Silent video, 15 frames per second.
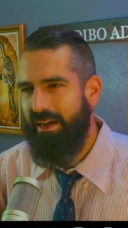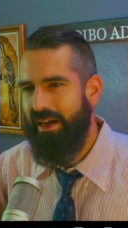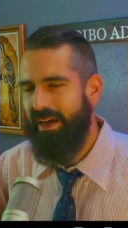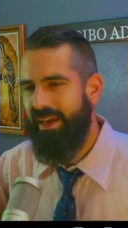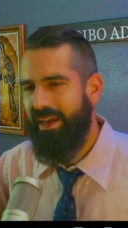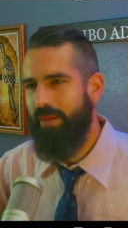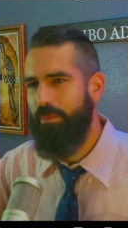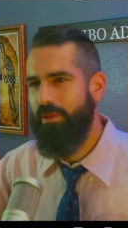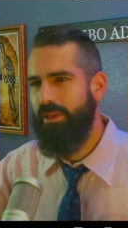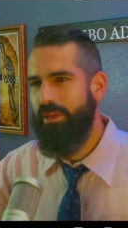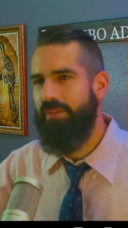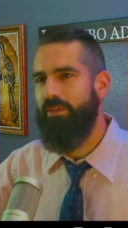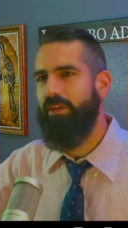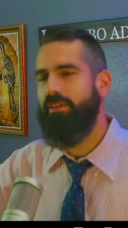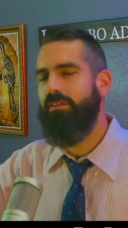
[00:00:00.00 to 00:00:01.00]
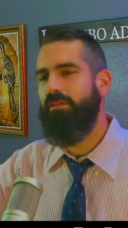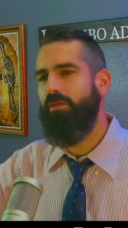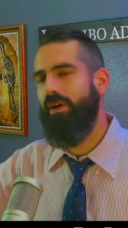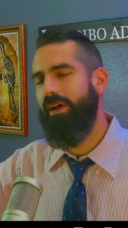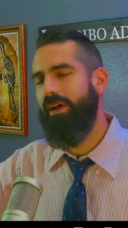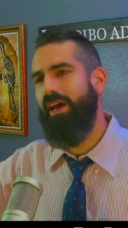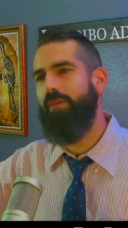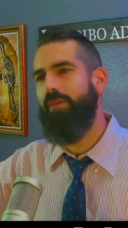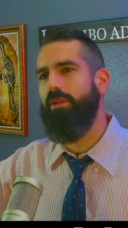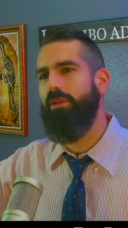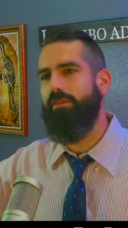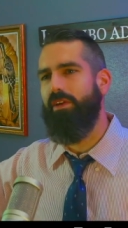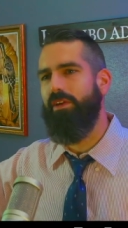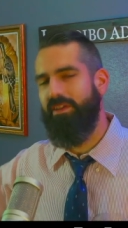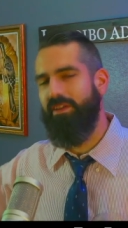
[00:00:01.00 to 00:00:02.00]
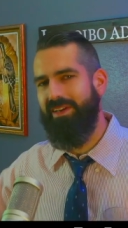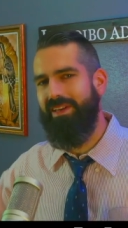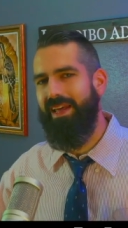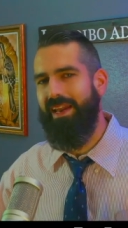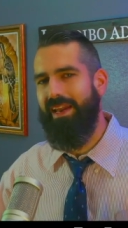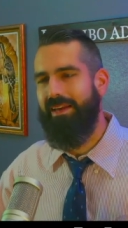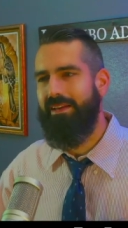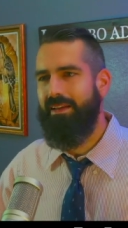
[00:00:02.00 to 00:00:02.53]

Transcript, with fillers: I can't believe it. Well, I can believe it because I did it.